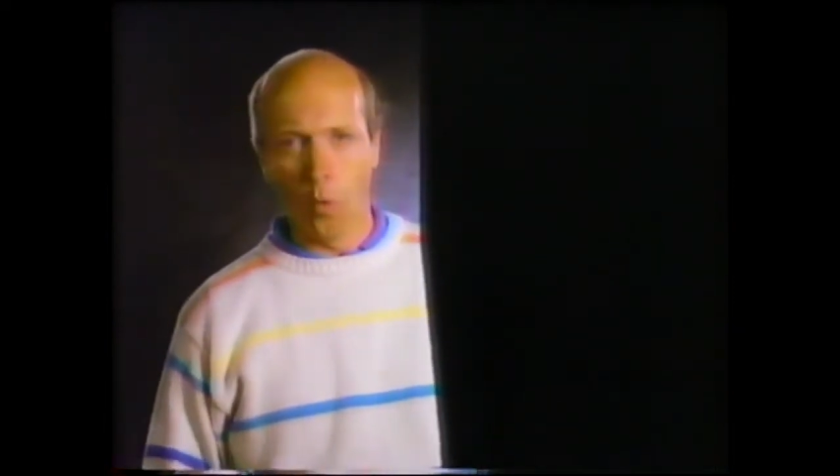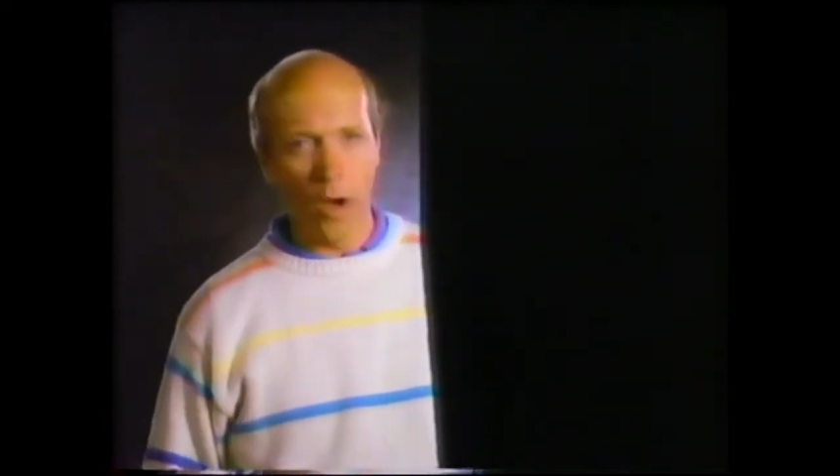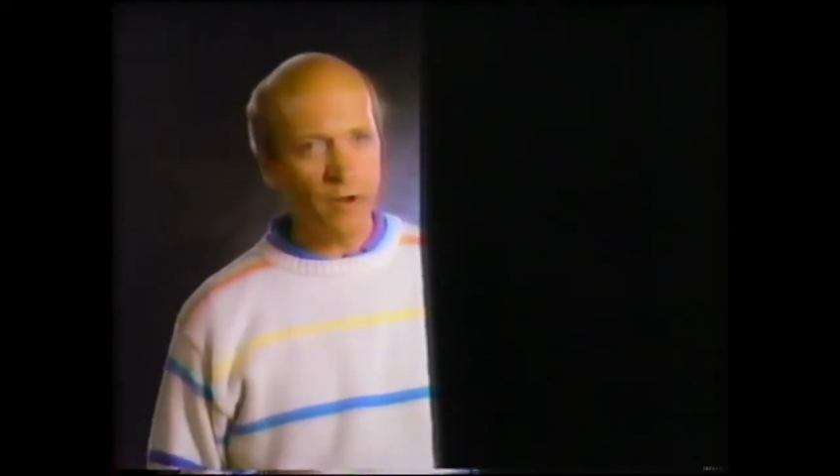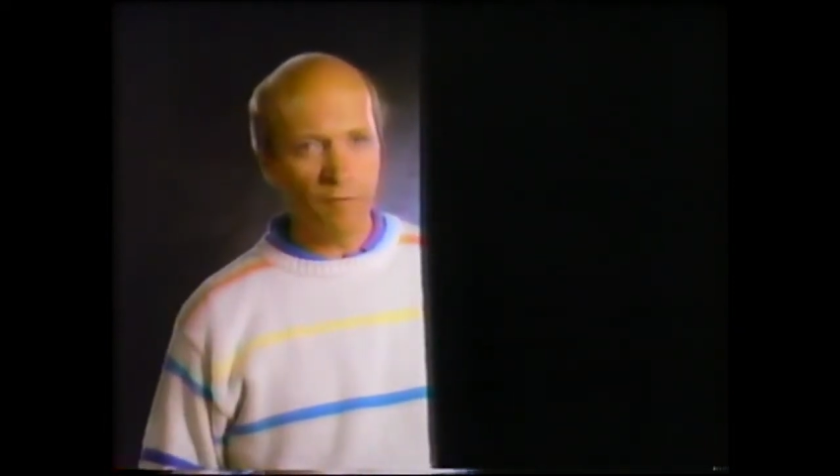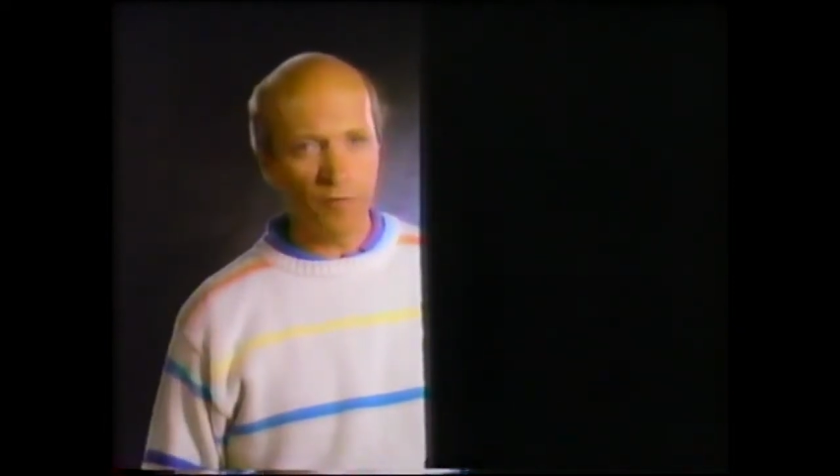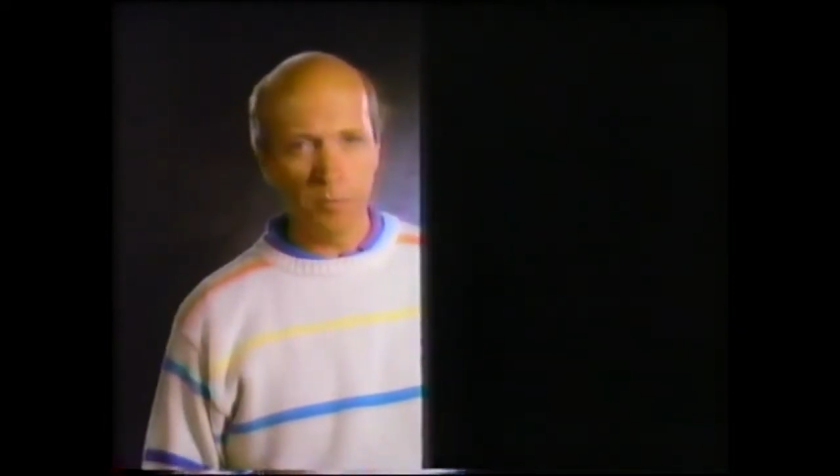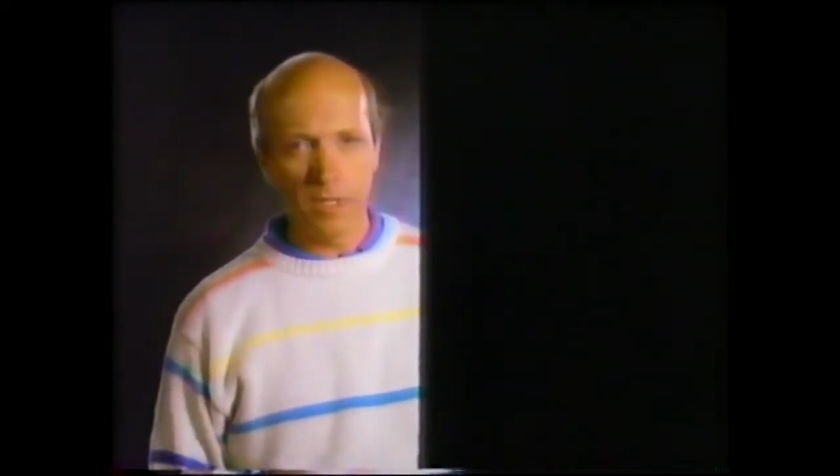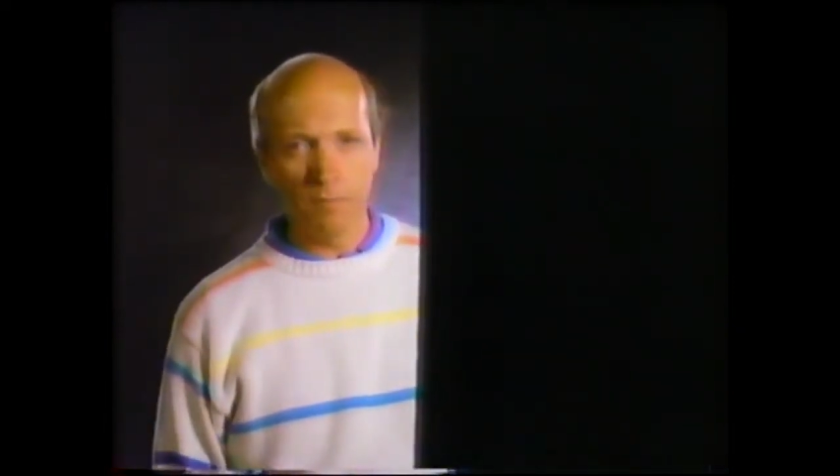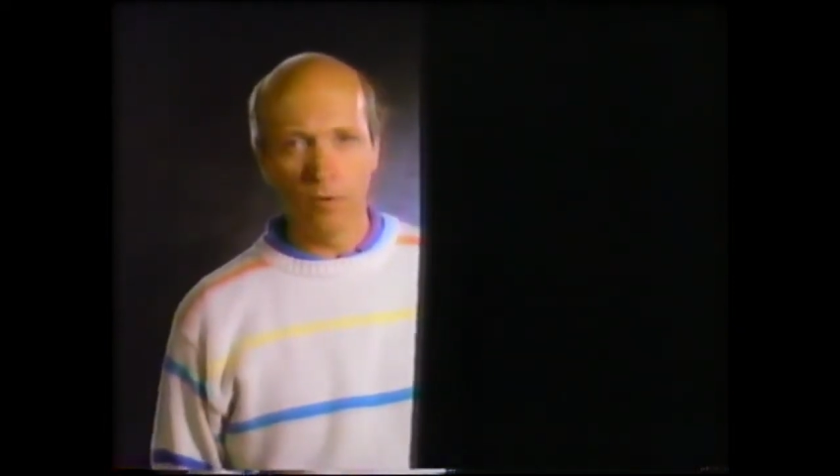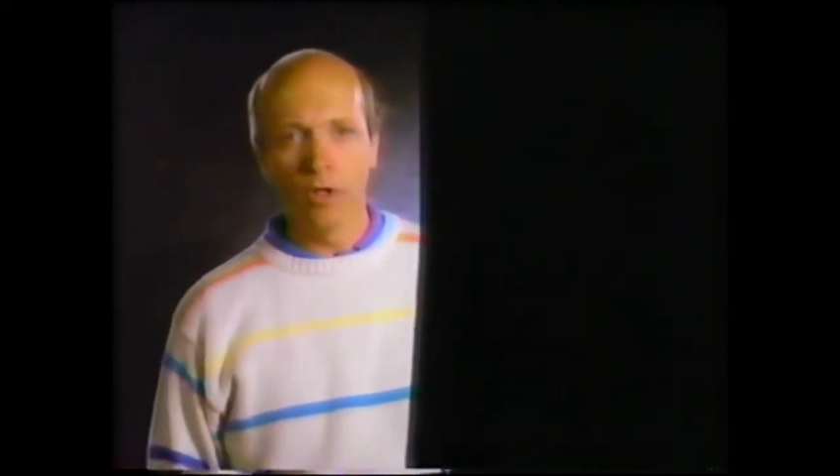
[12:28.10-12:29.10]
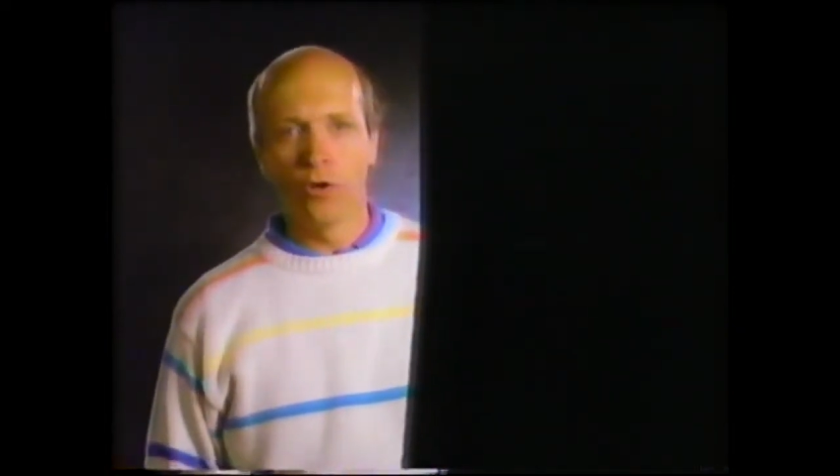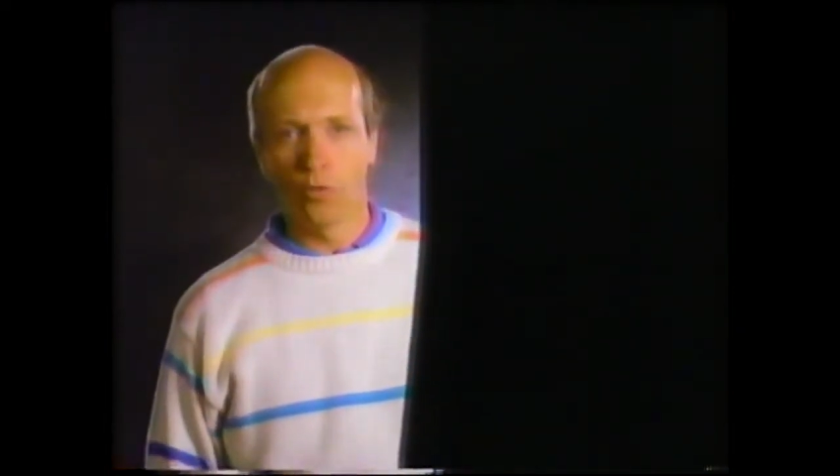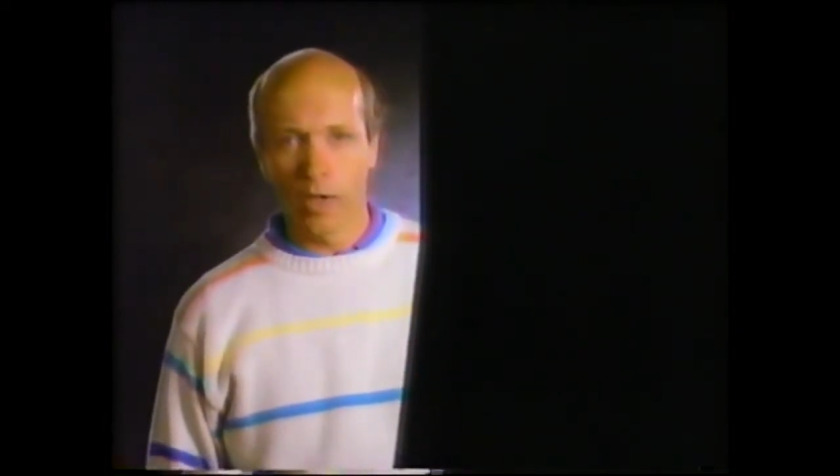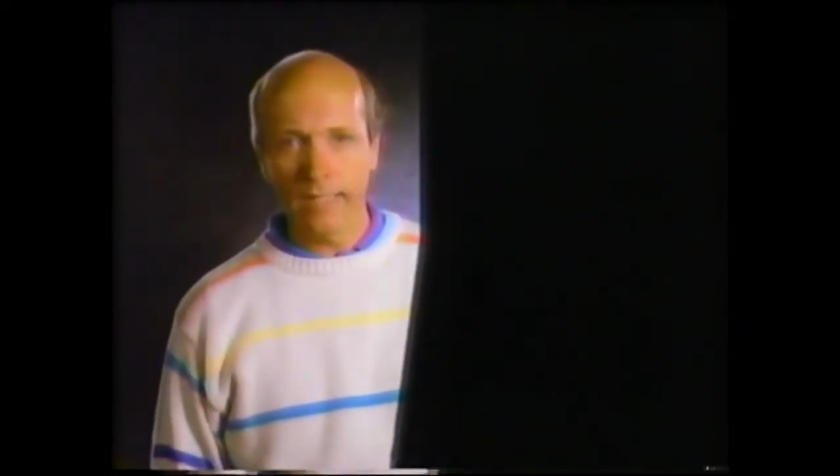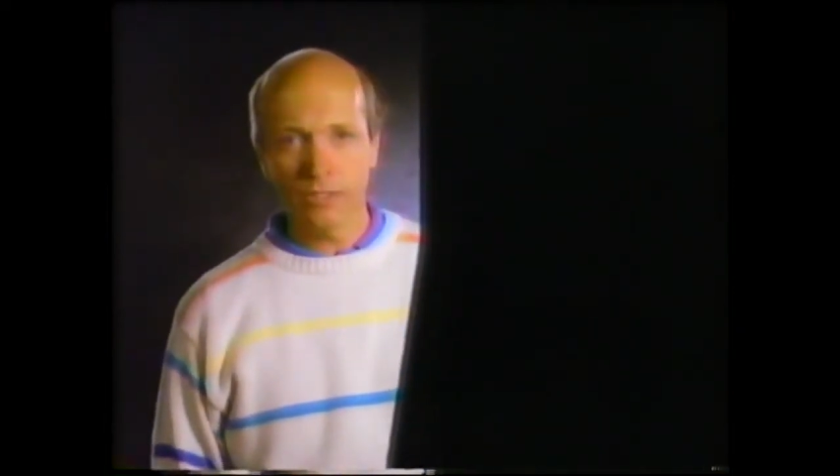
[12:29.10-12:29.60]
wonderful people,
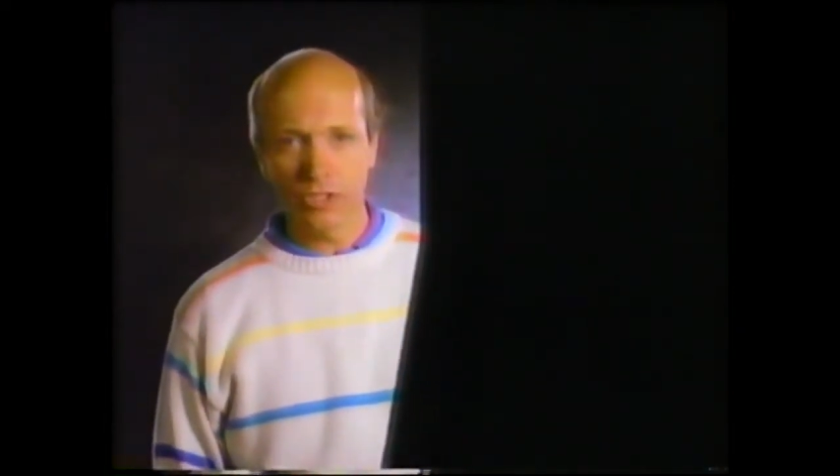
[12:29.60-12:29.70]
right in